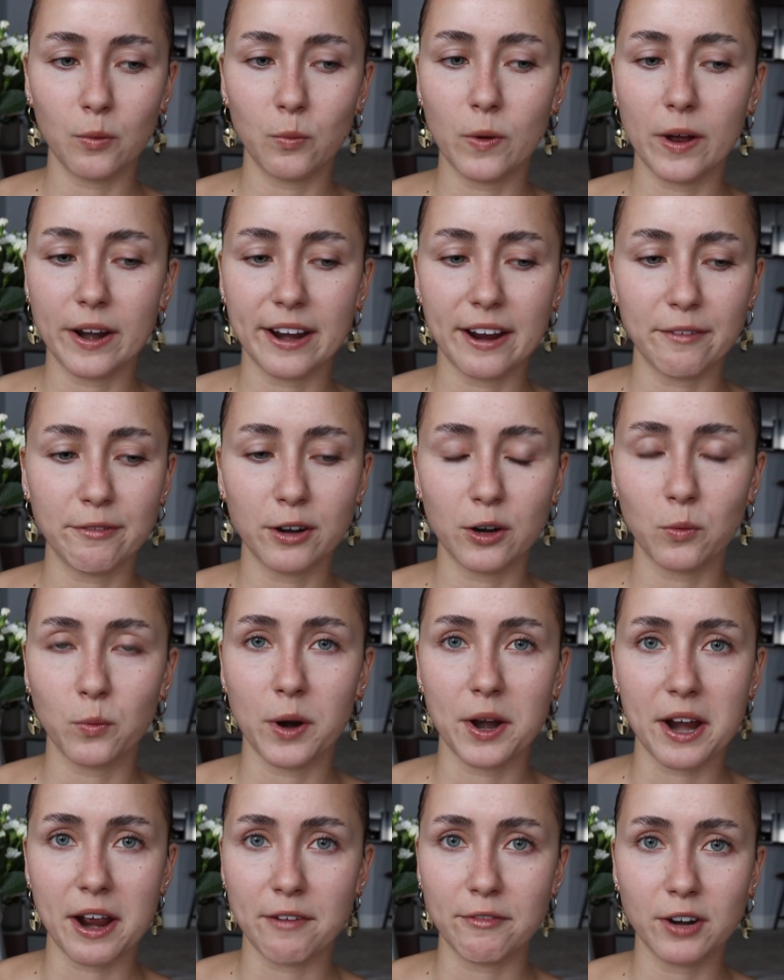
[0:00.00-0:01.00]
whatever,
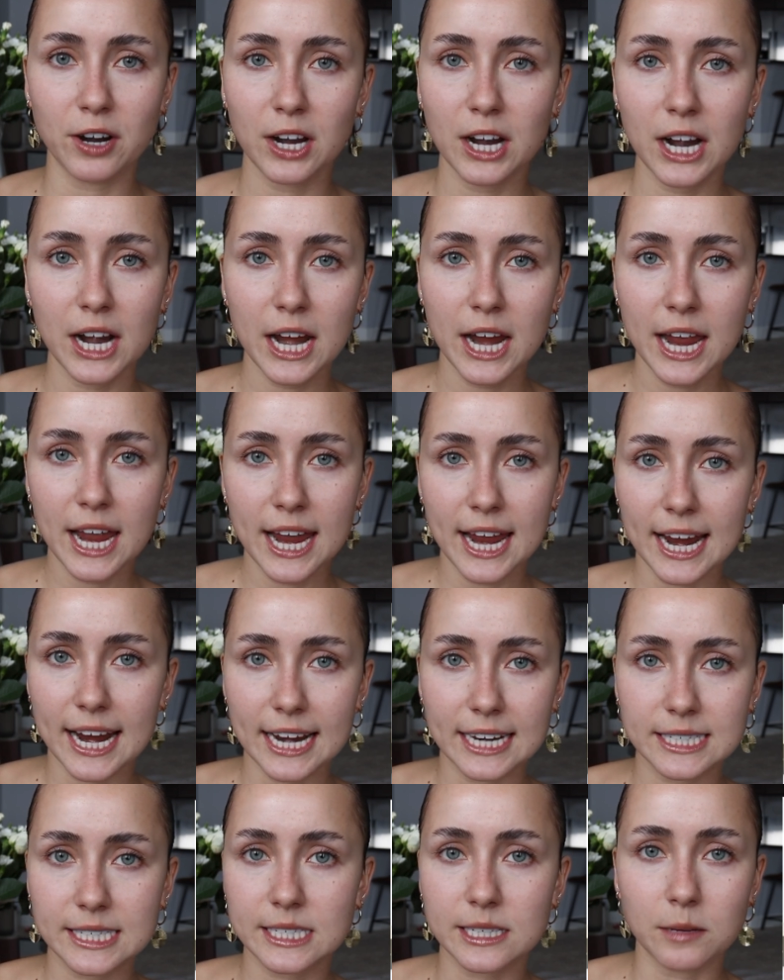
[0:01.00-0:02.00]
whatever.
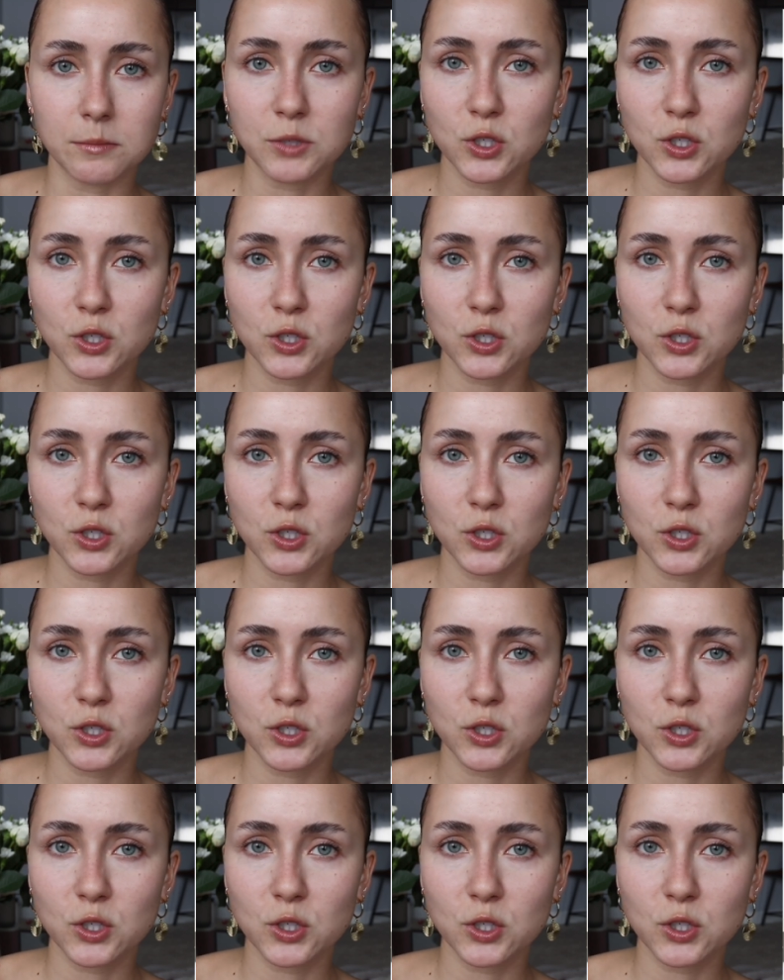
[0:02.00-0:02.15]
It's some